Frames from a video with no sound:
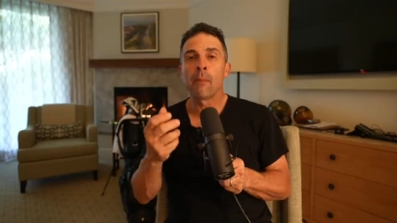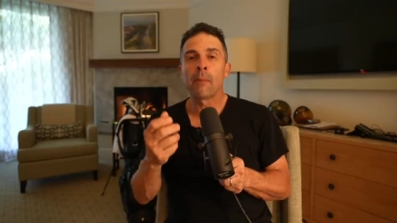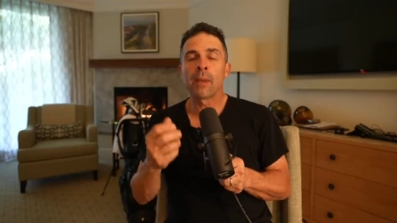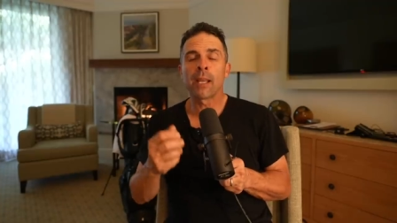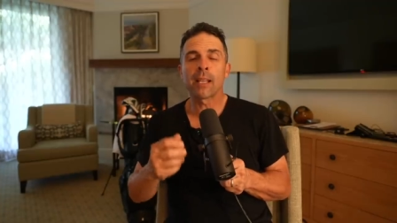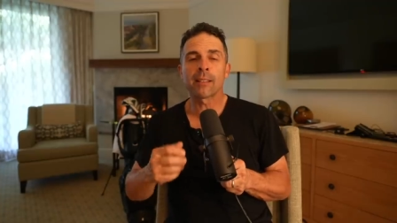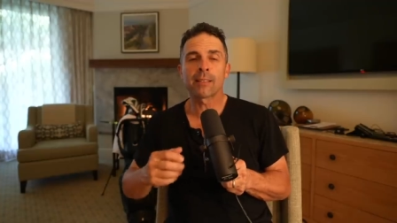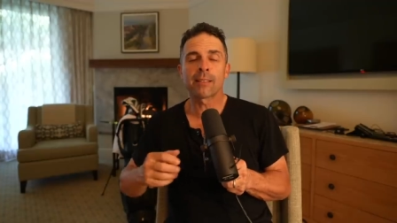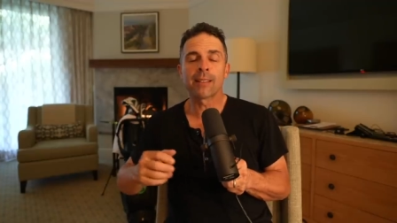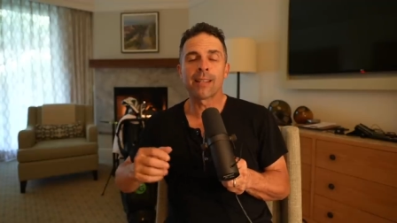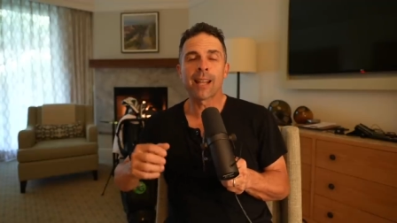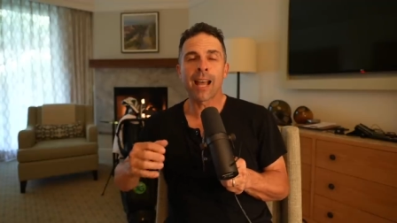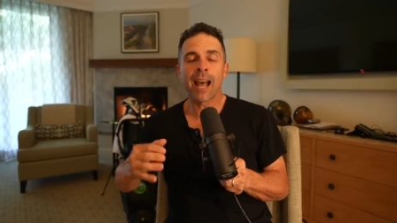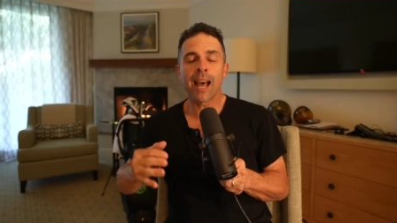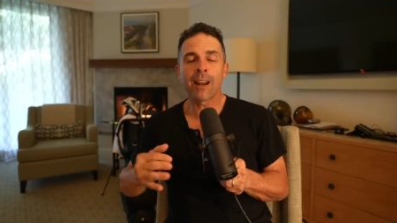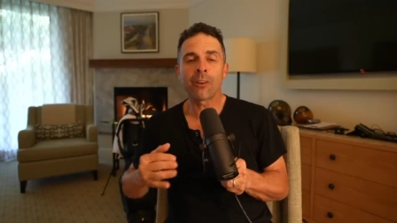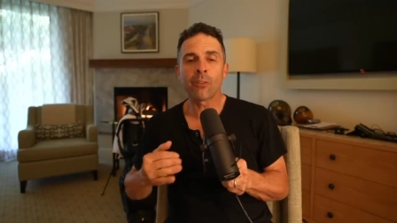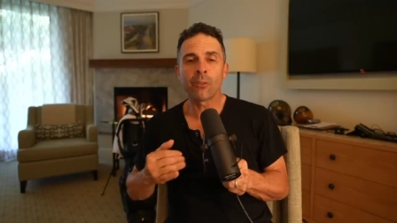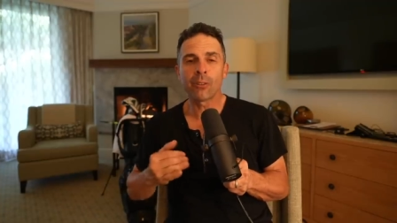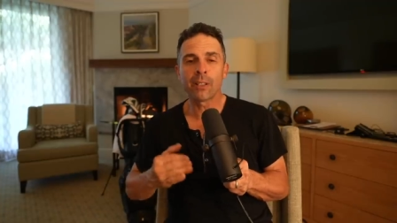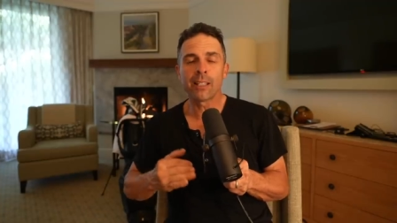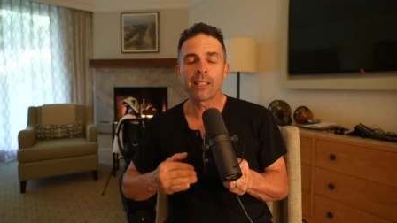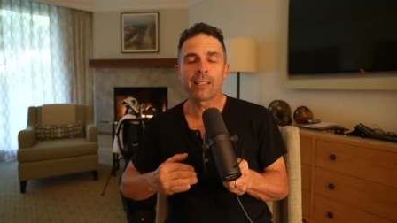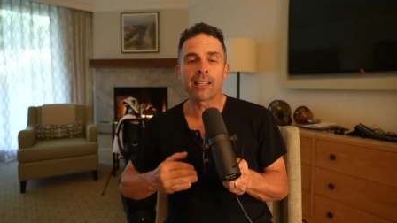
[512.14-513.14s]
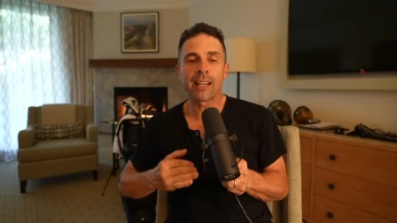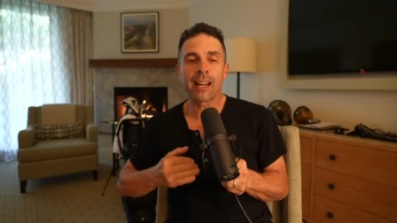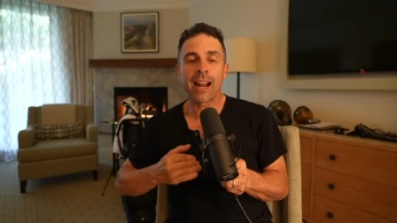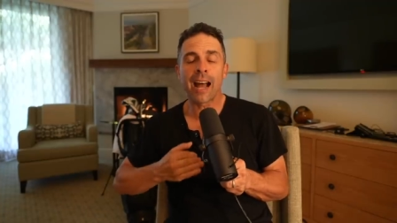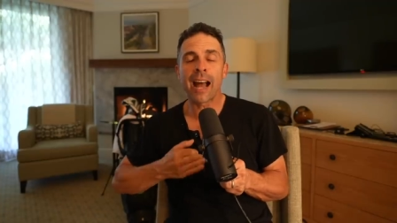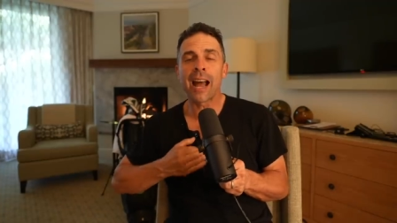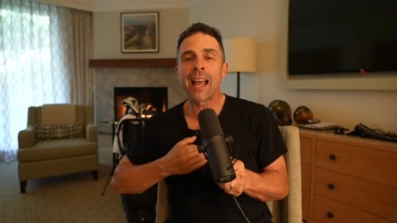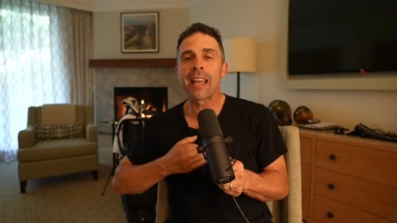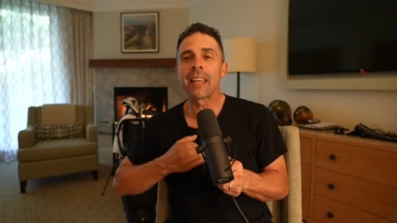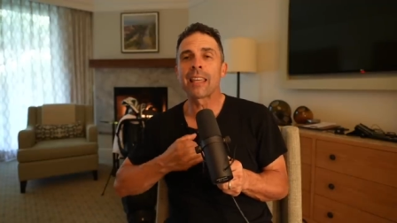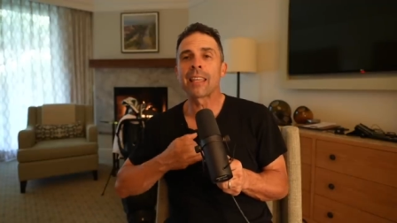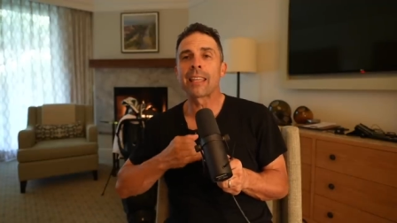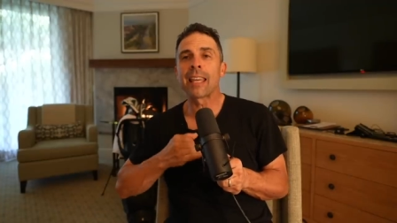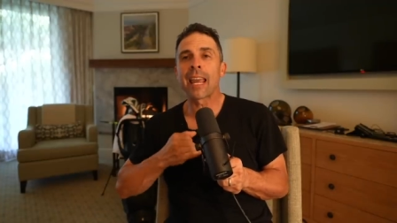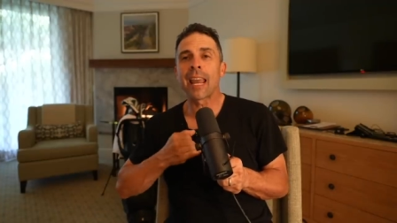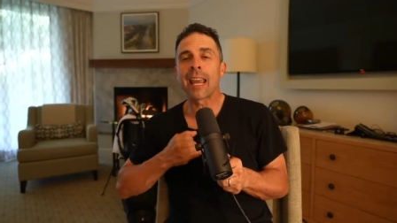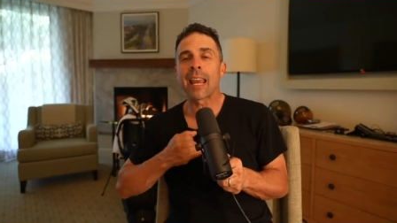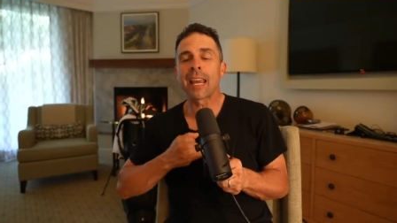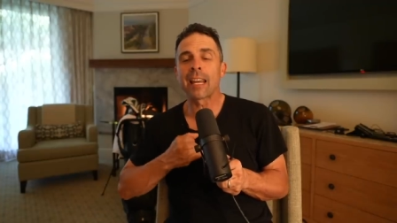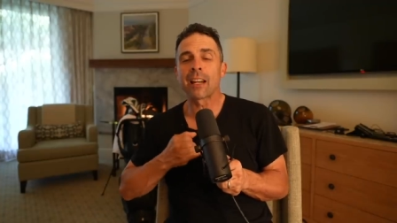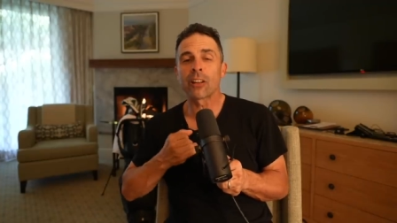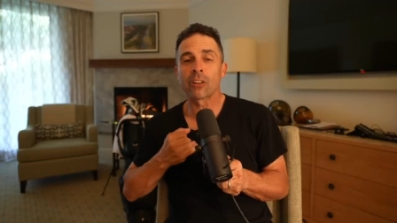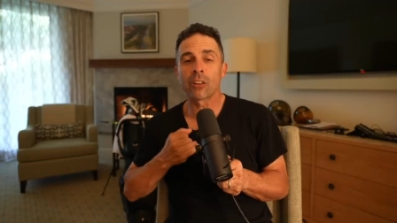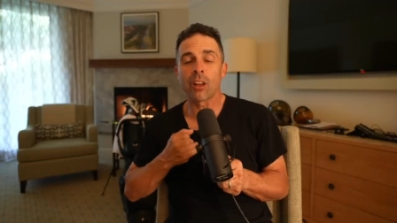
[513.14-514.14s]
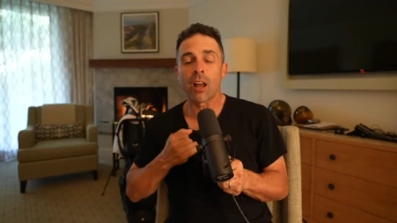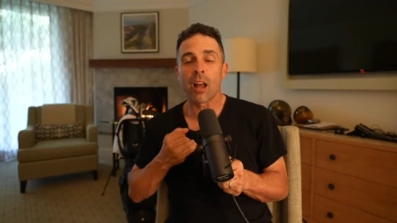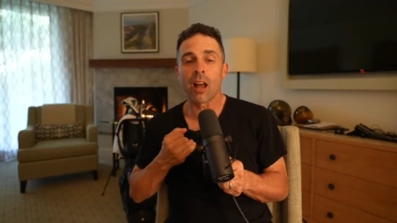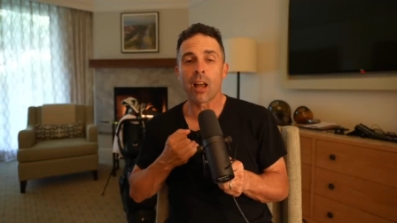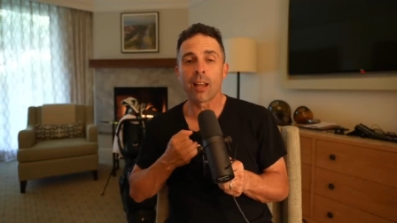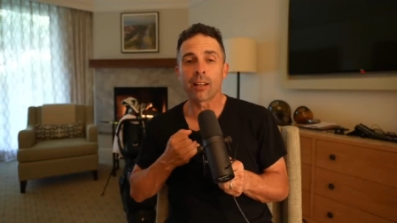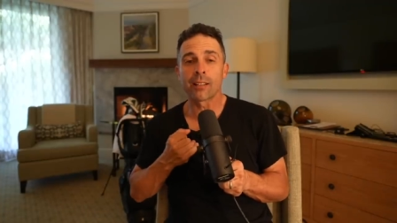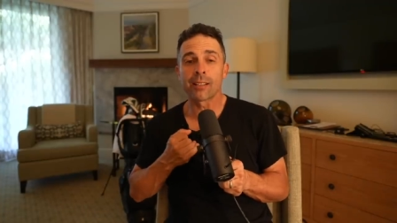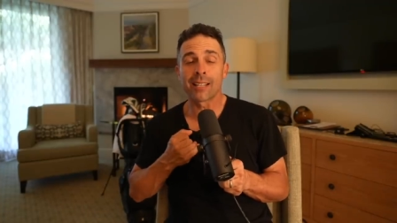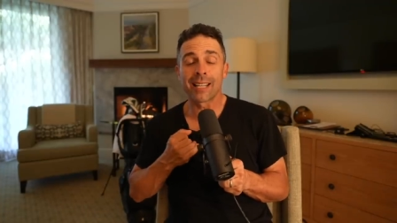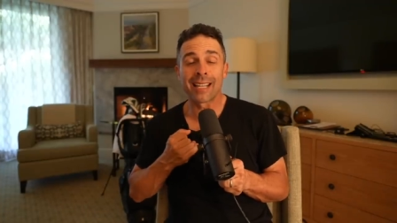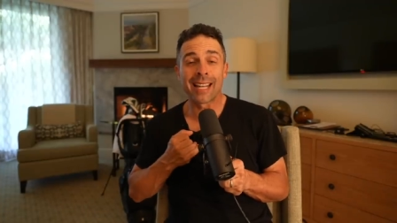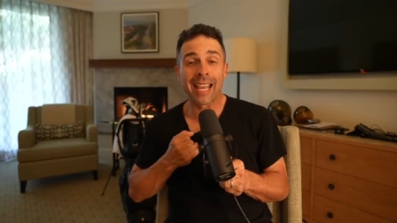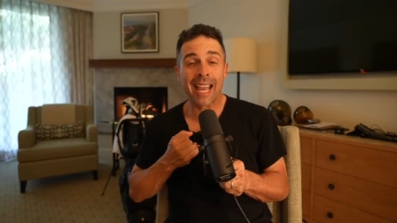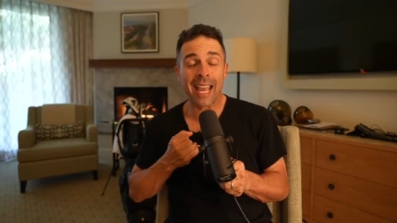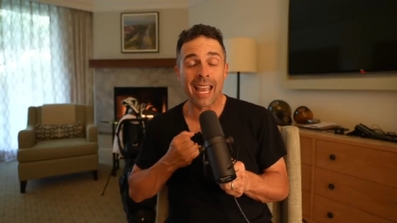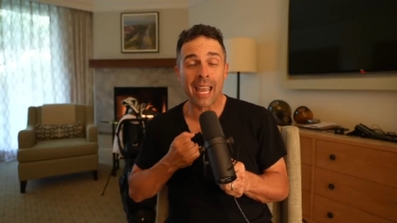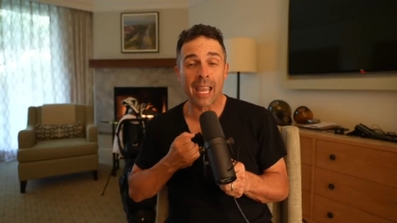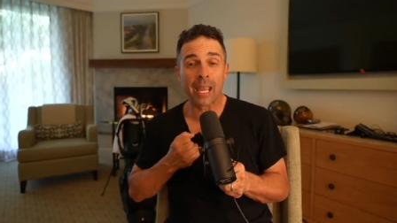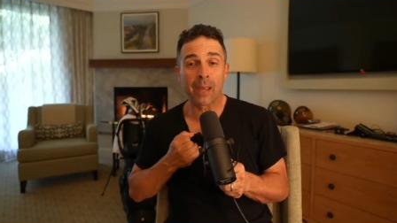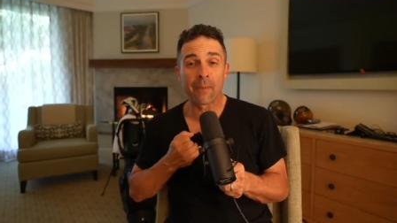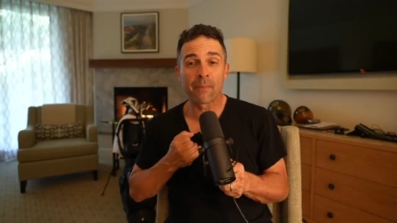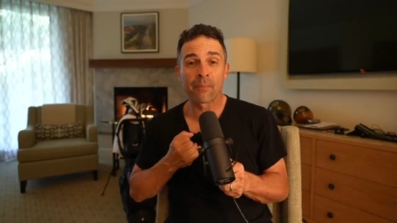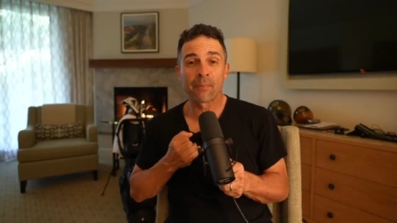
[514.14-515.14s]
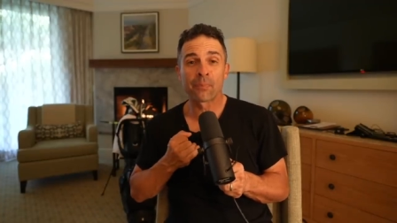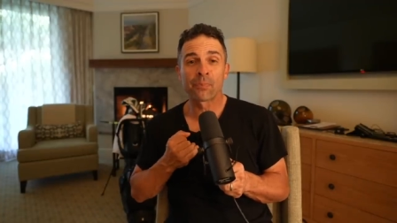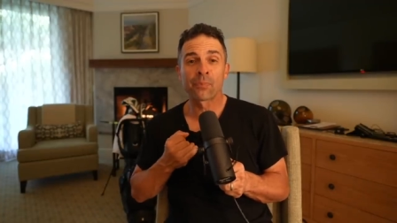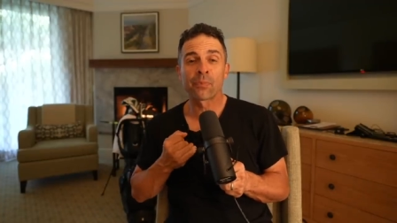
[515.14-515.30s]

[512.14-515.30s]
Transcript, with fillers: Because not only did I gain a lot today,